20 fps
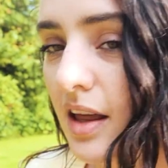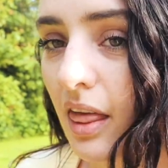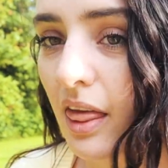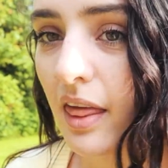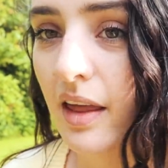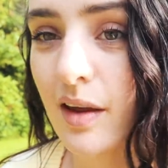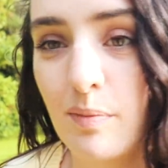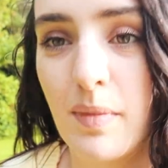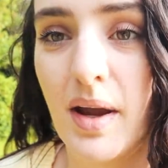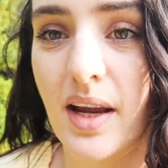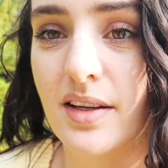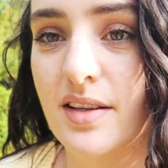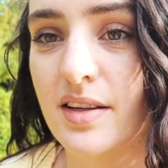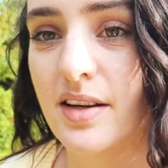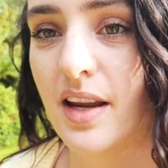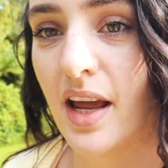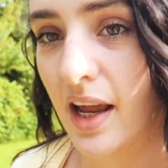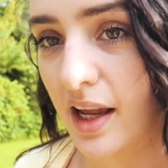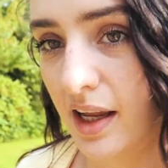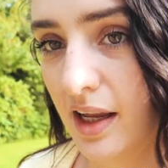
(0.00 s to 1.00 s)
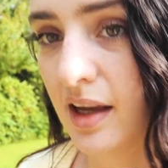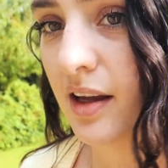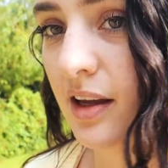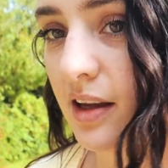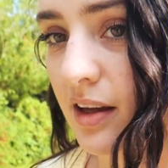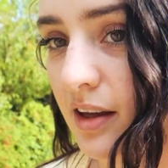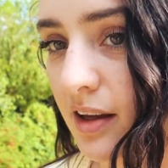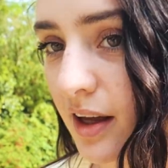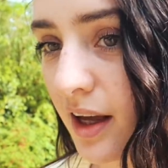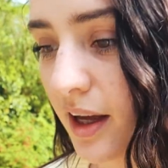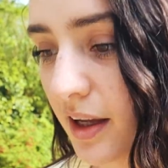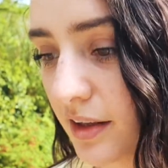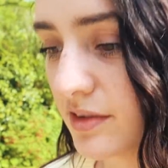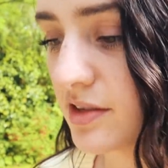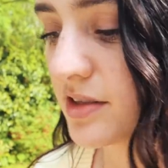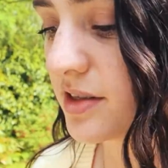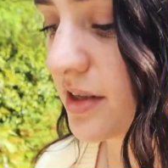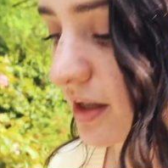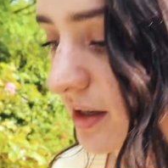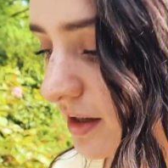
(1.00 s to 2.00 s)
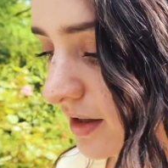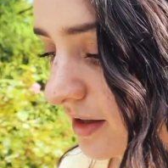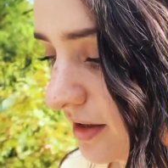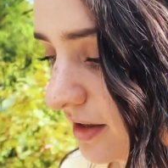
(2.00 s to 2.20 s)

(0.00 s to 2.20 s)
that they've made today, and